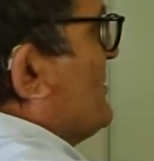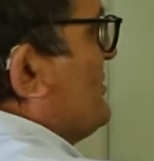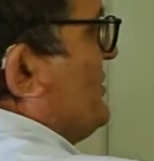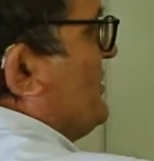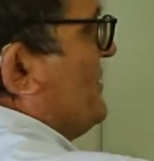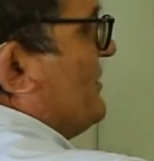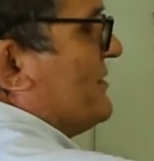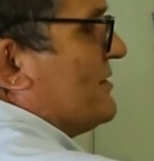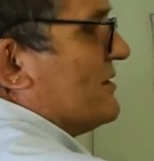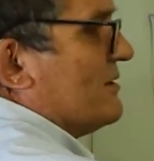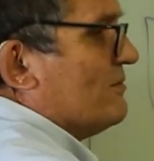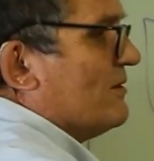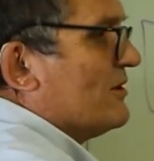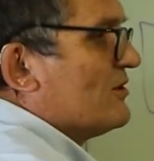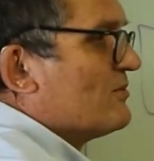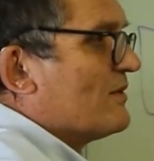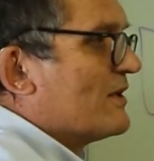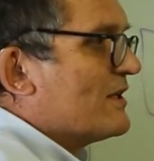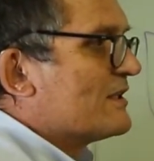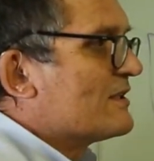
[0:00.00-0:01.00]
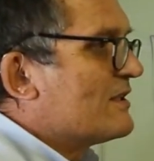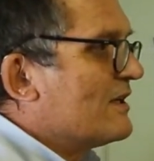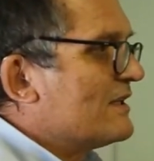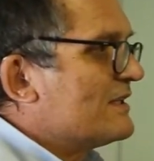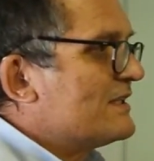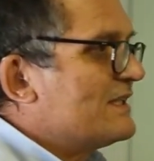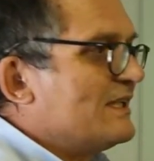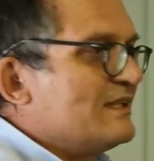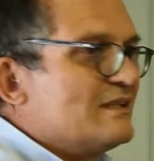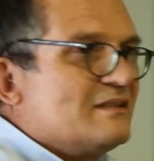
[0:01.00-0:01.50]
will choose which one has got
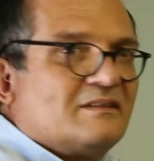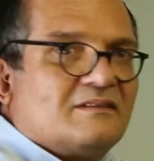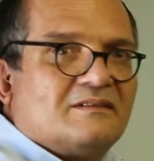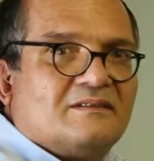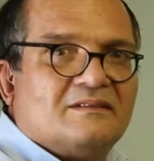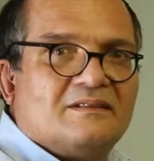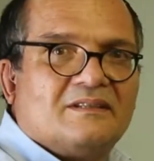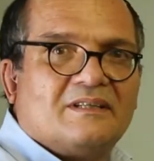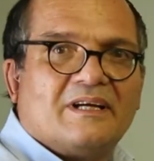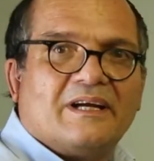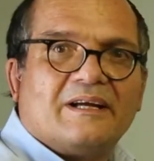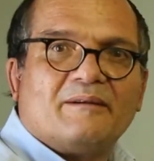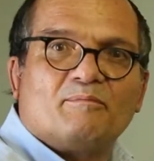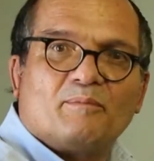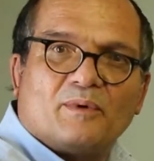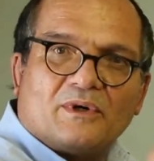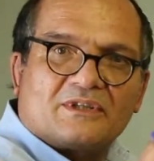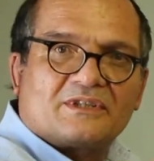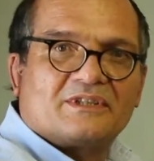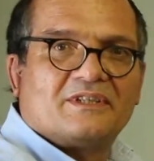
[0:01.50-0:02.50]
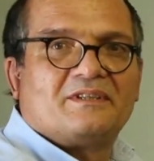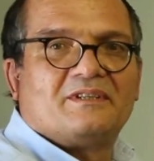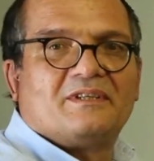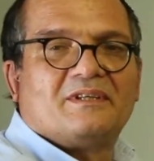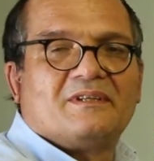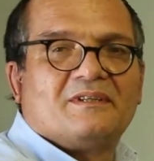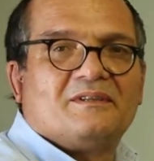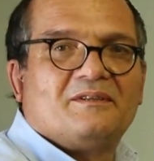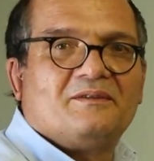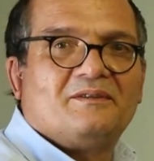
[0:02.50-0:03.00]
a signal and pass it
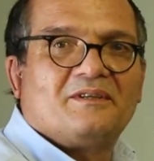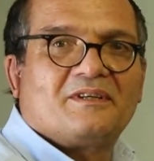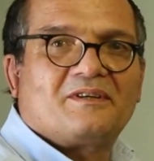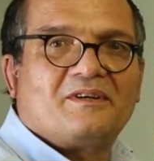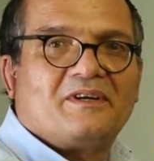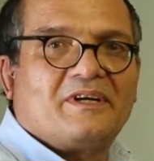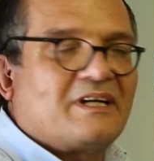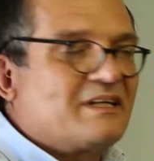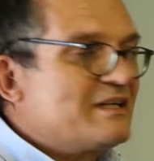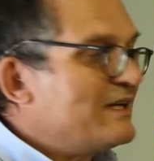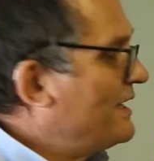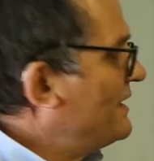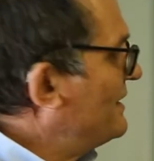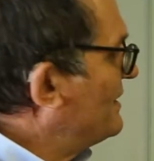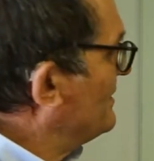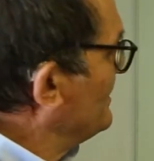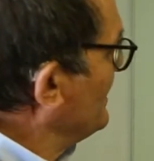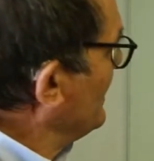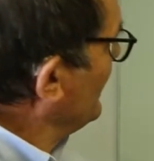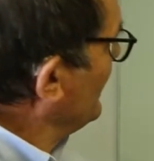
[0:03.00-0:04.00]
to the correct radio.